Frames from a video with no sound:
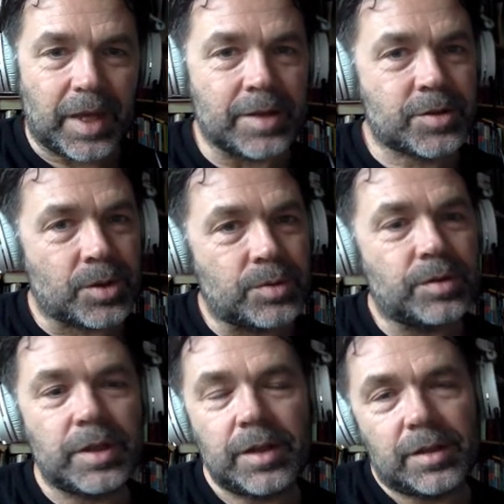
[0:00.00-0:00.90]
And
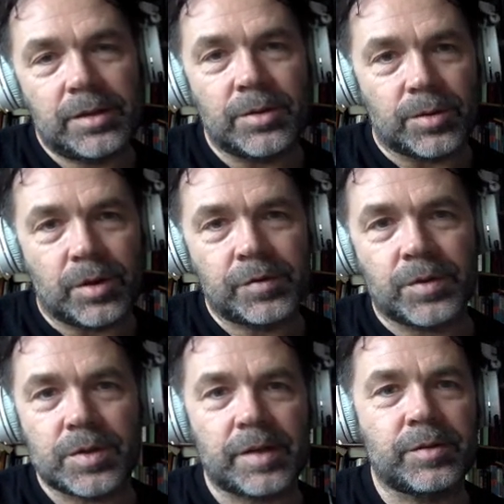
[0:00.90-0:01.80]
so, of
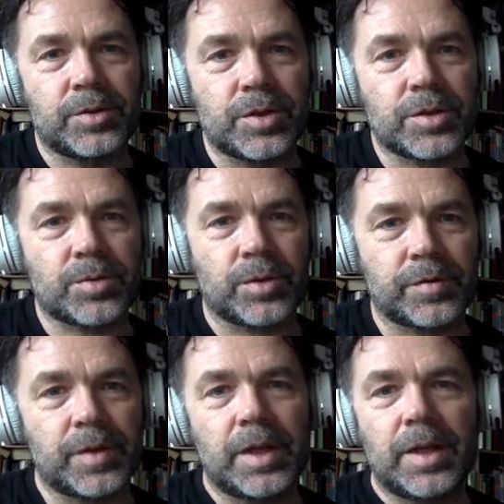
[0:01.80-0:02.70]
course, I could just sort
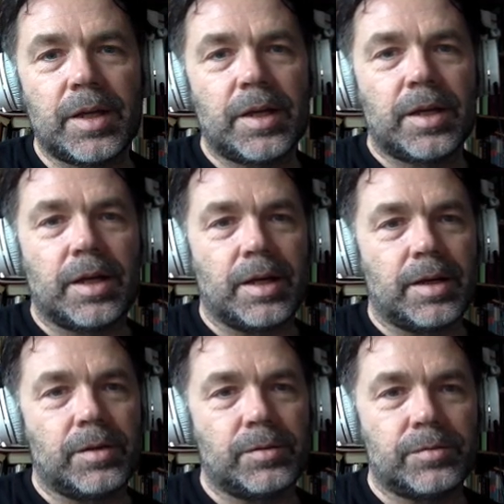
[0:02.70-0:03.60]
of
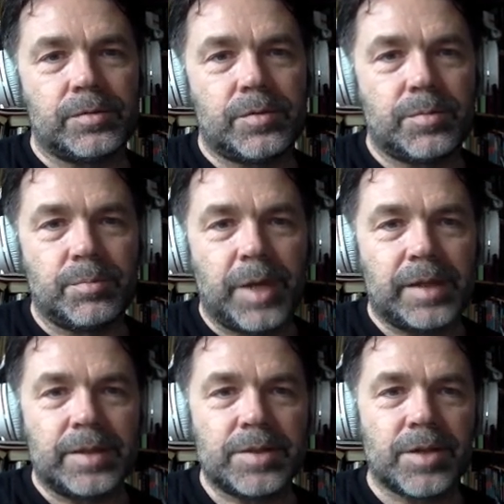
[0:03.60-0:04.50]
make
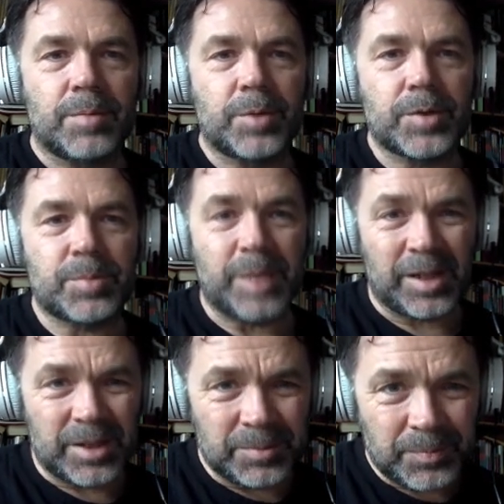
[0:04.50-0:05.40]
these numbers
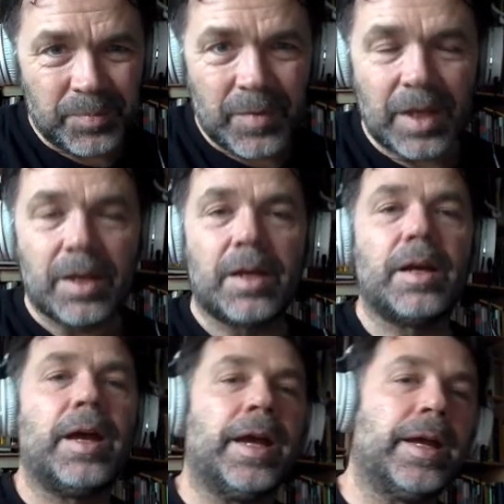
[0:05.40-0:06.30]
bigger
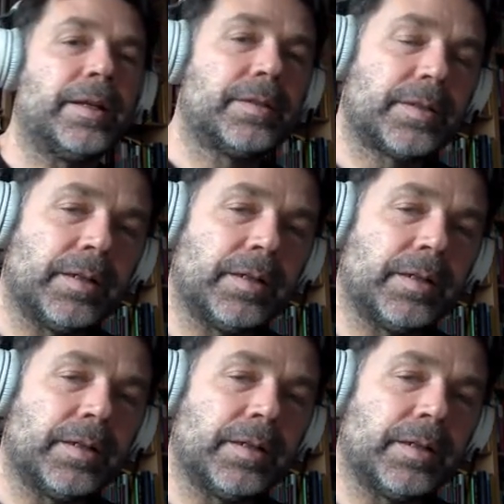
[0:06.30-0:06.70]
and